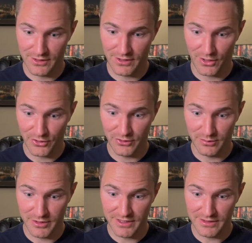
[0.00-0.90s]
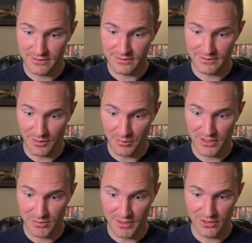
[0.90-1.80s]
arguably a
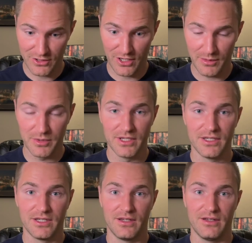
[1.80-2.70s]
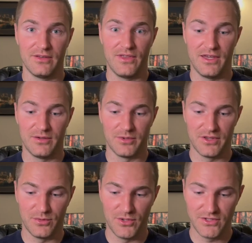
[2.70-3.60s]
much better job than what
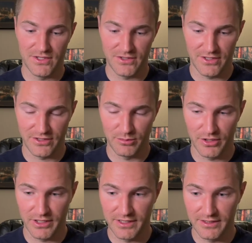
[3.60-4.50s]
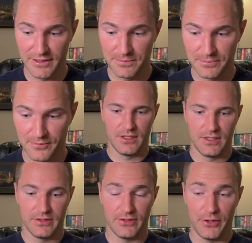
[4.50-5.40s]
the resynthesizer plugin did.
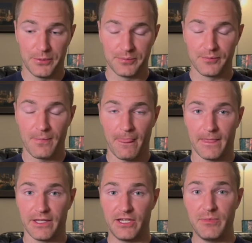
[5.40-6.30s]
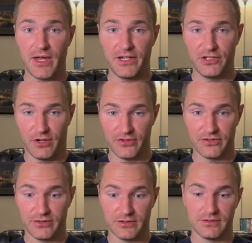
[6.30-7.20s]
So keep that in your
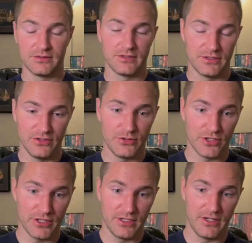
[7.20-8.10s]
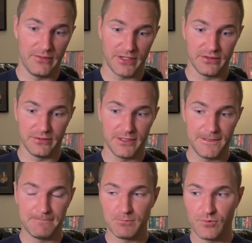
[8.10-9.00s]
arsenal. You could
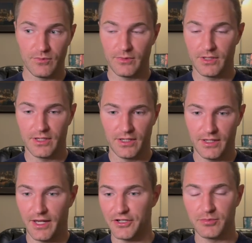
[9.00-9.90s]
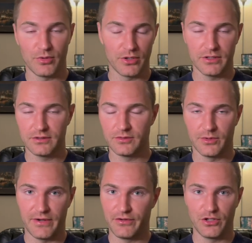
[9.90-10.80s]
effectively export
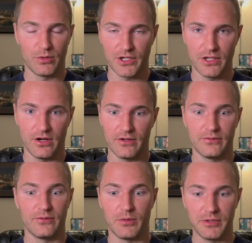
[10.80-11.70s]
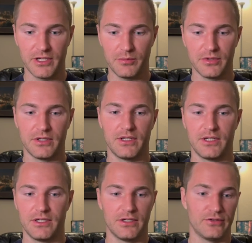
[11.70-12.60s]
whatever you're working on from GIMP
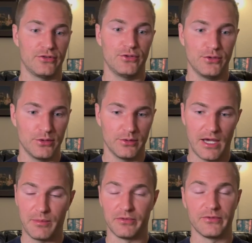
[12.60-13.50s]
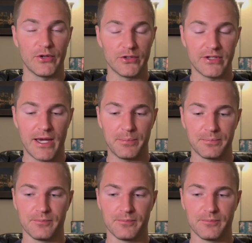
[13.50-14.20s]
to Apple Photos app.